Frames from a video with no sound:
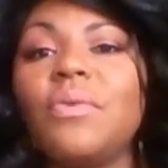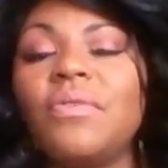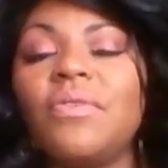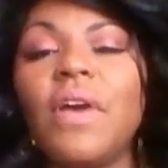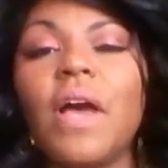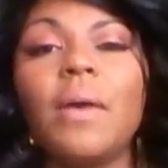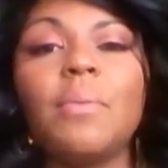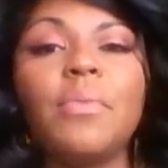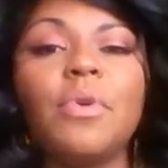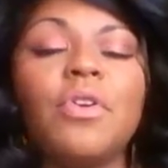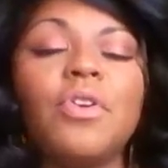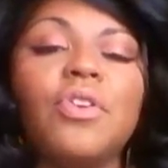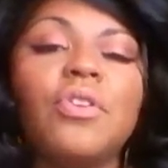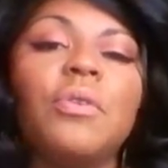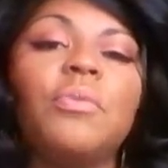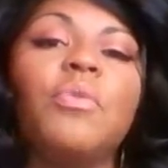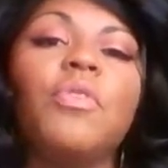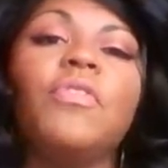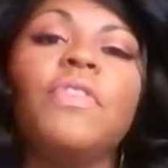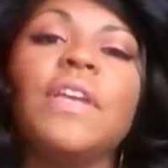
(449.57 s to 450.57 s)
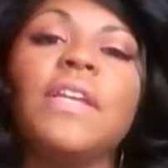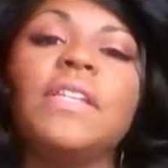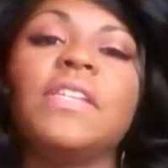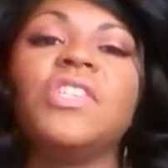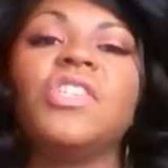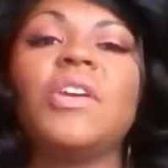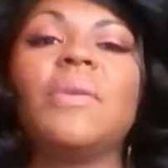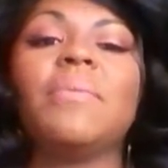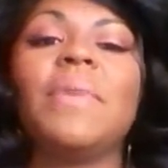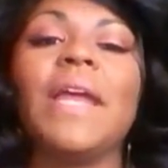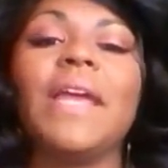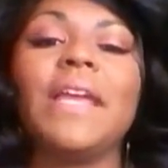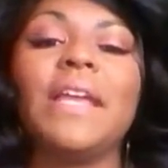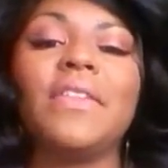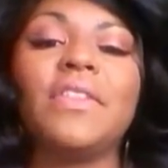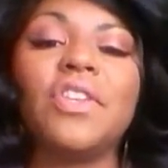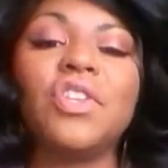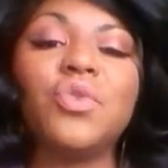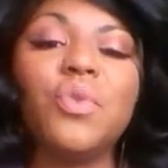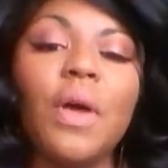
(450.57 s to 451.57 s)
We've got Mercury moving into Gemini
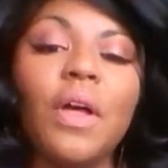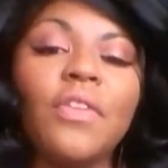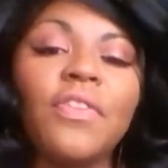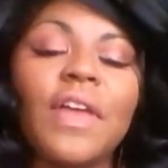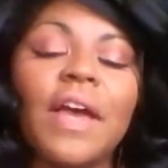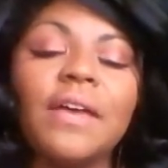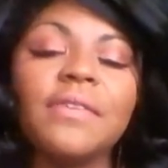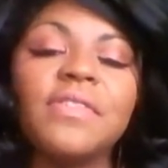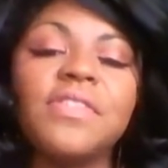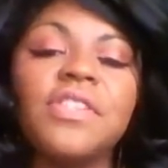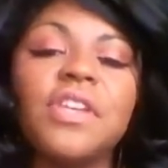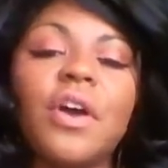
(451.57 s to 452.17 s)
in the 12th house.